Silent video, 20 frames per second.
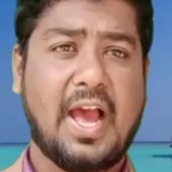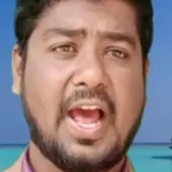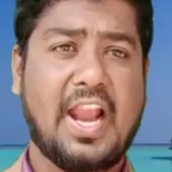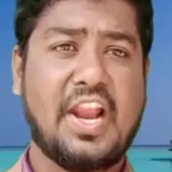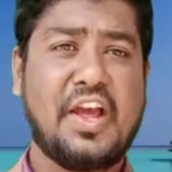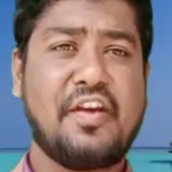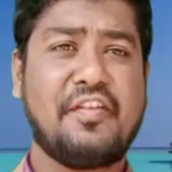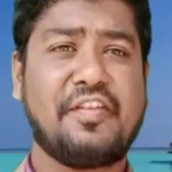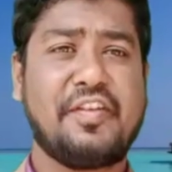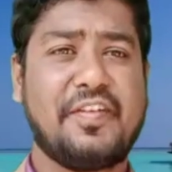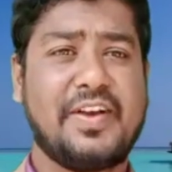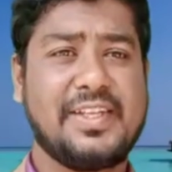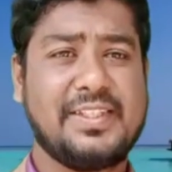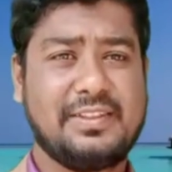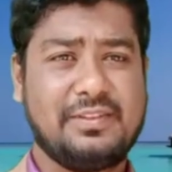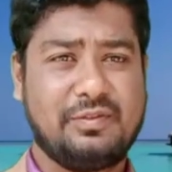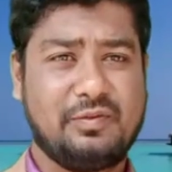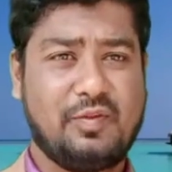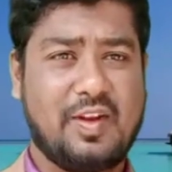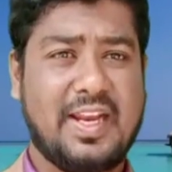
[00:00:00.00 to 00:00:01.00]
Hello
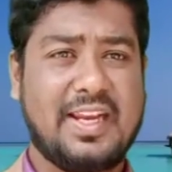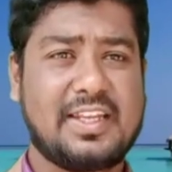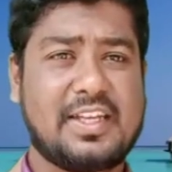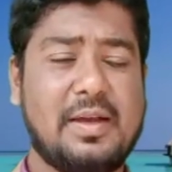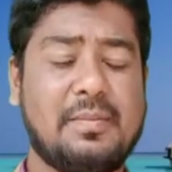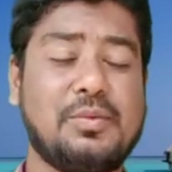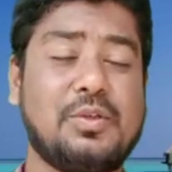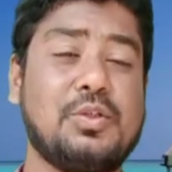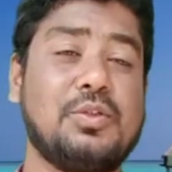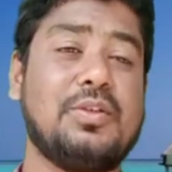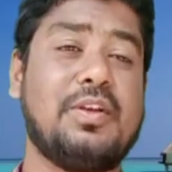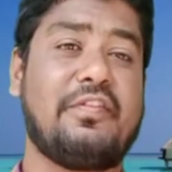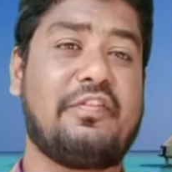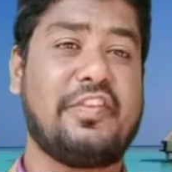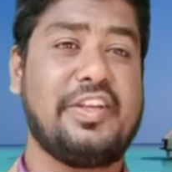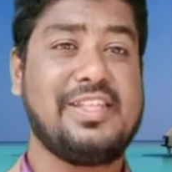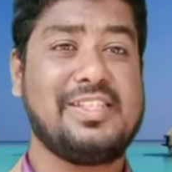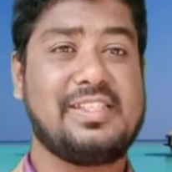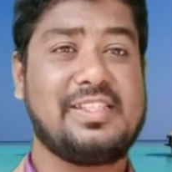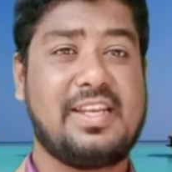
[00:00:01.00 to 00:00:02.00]
everyone, welcome to
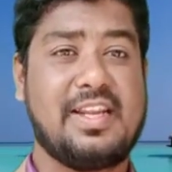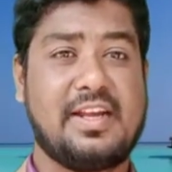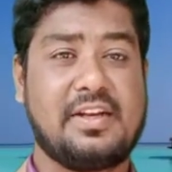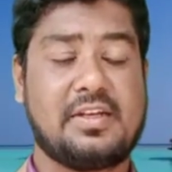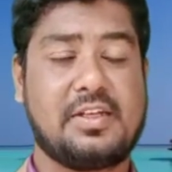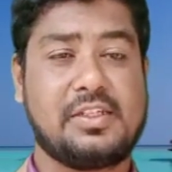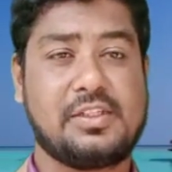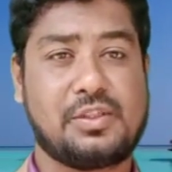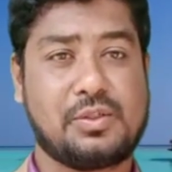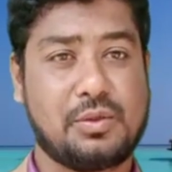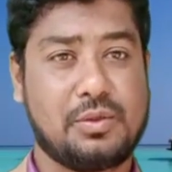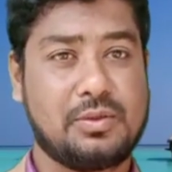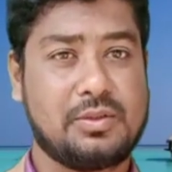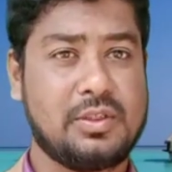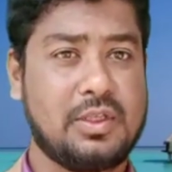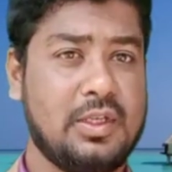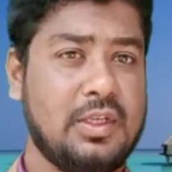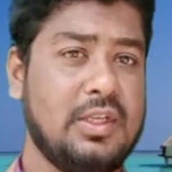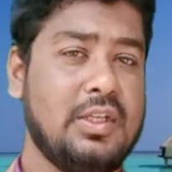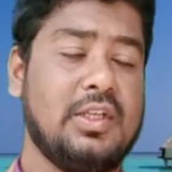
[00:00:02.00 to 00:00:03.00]
Nafi's Learner Zone.
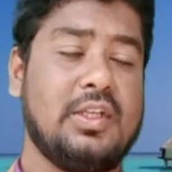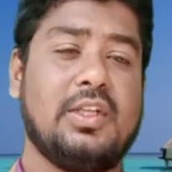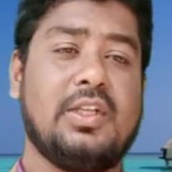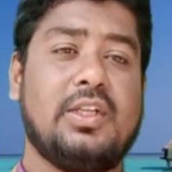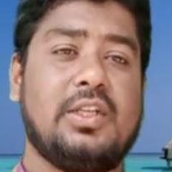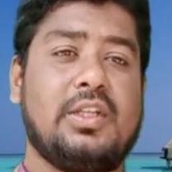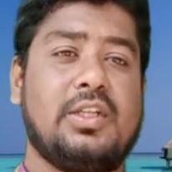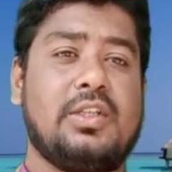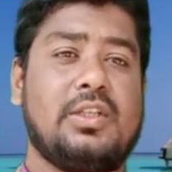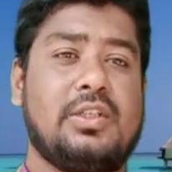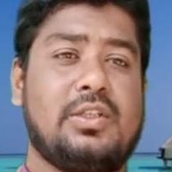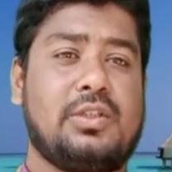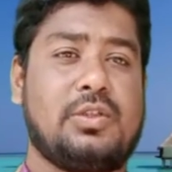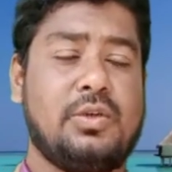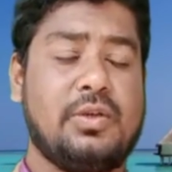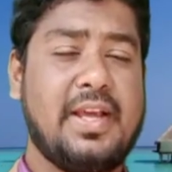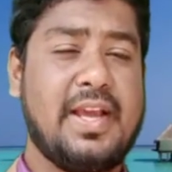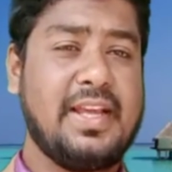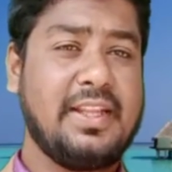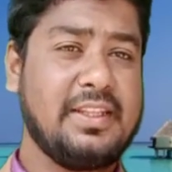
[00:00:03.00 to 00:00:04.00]

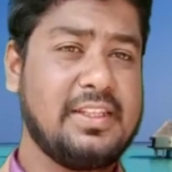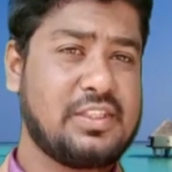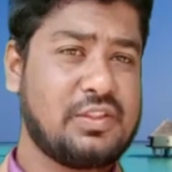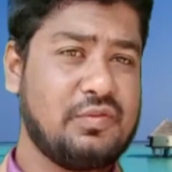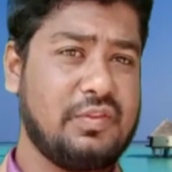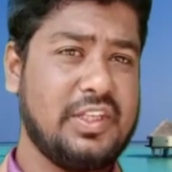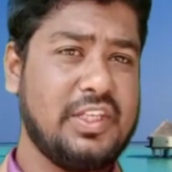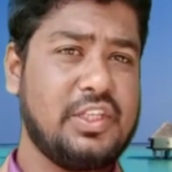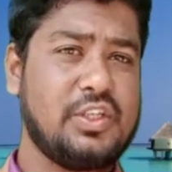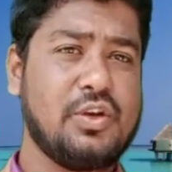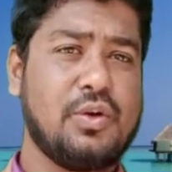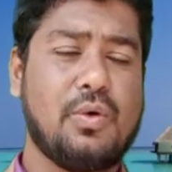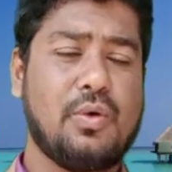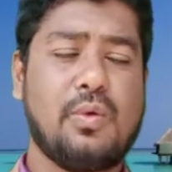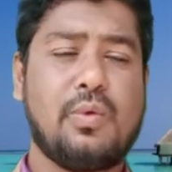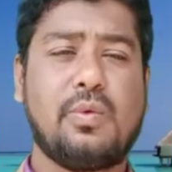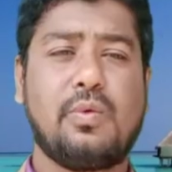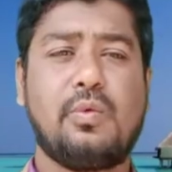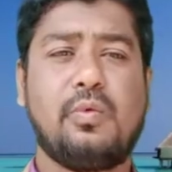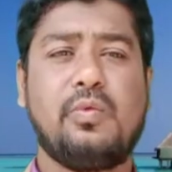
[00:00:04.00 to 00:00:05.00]
Today in this
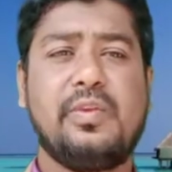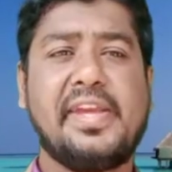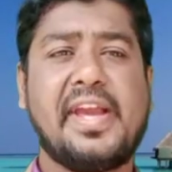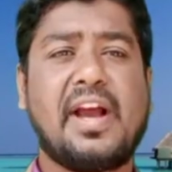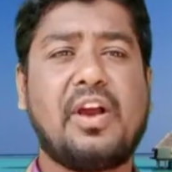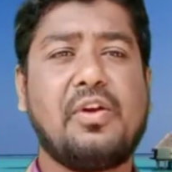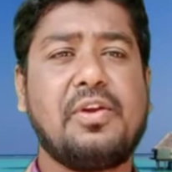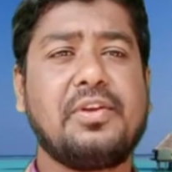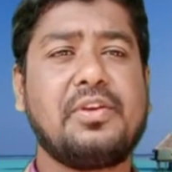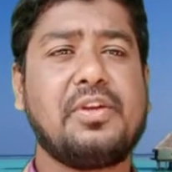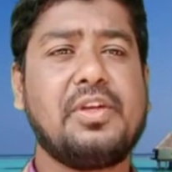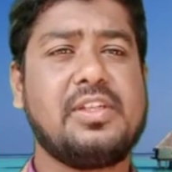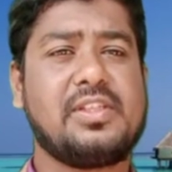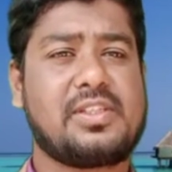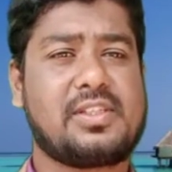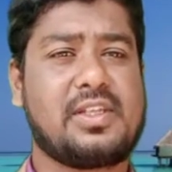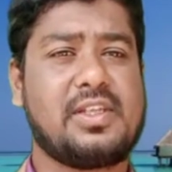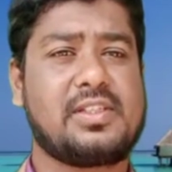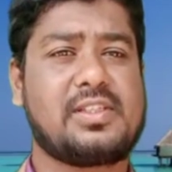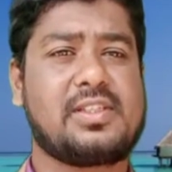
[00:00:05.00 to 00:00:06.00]
video, we are going to
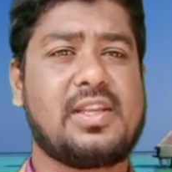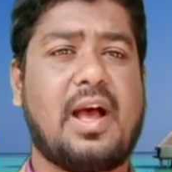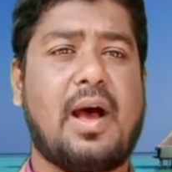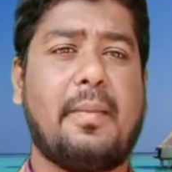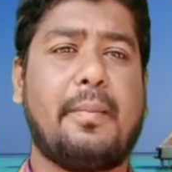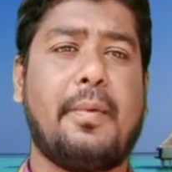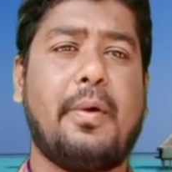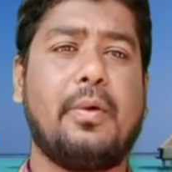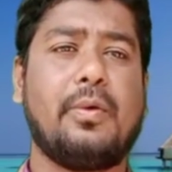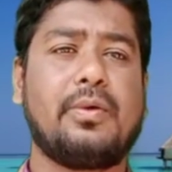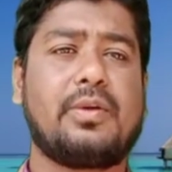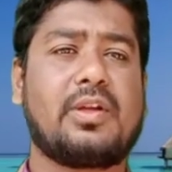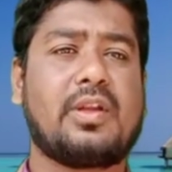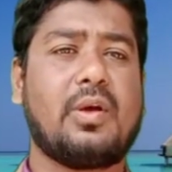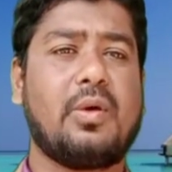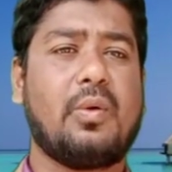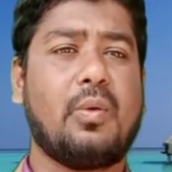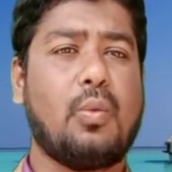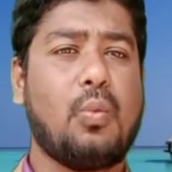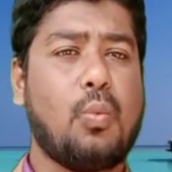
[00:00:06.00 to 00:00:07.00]
discuss about
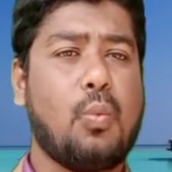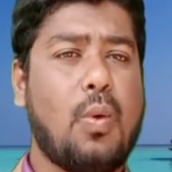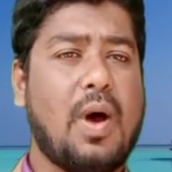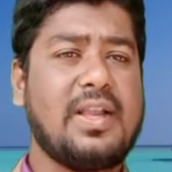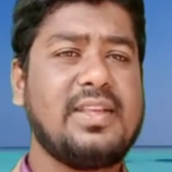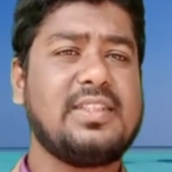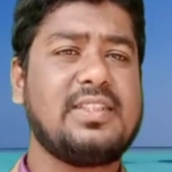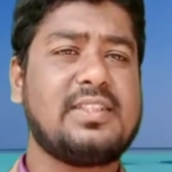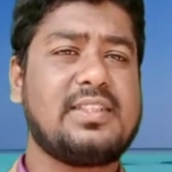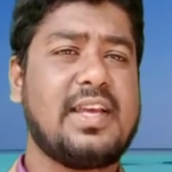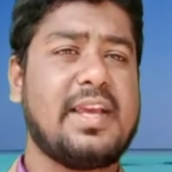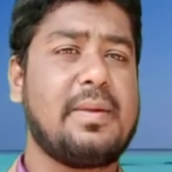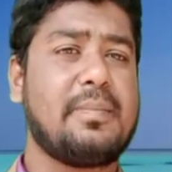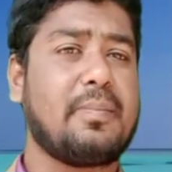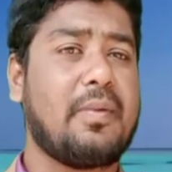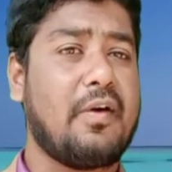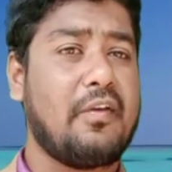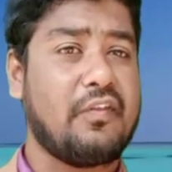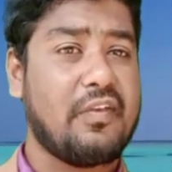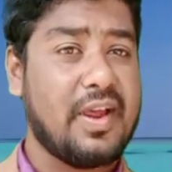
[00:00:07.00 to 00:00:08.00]
one type
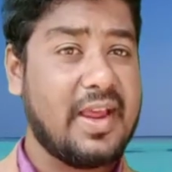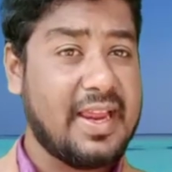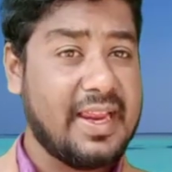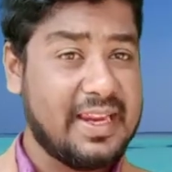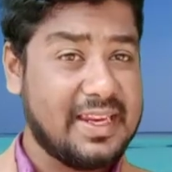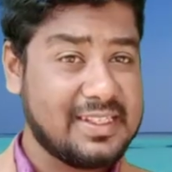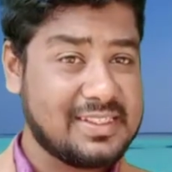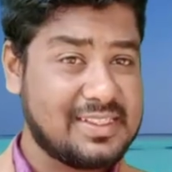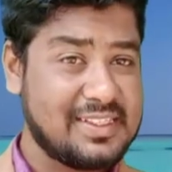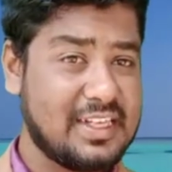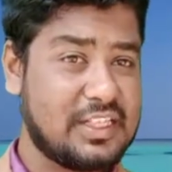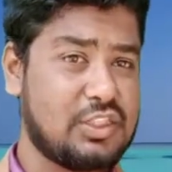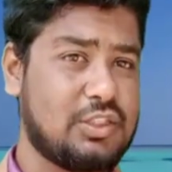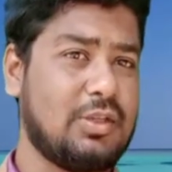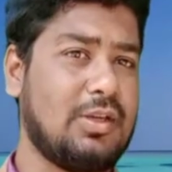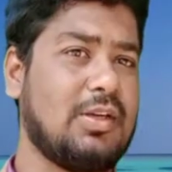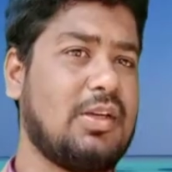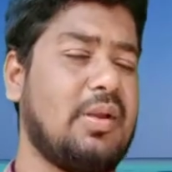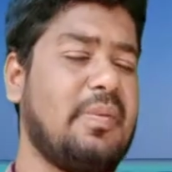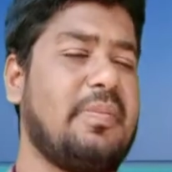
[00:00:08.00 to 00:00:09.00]
of
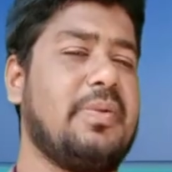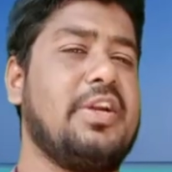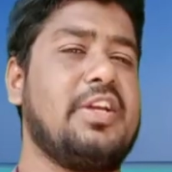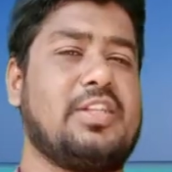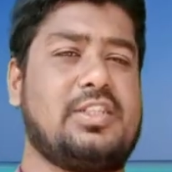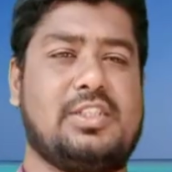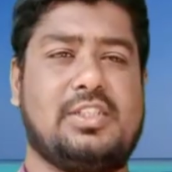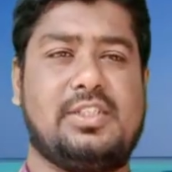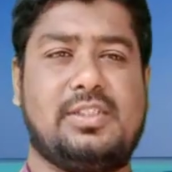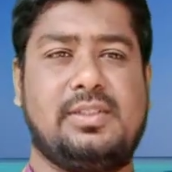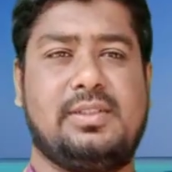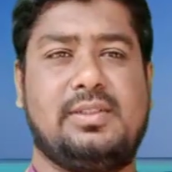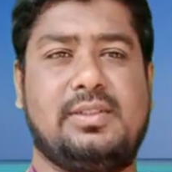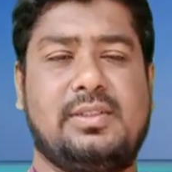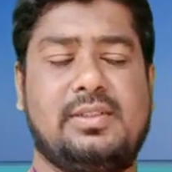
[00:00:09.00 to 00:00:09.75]
asexual reproduction.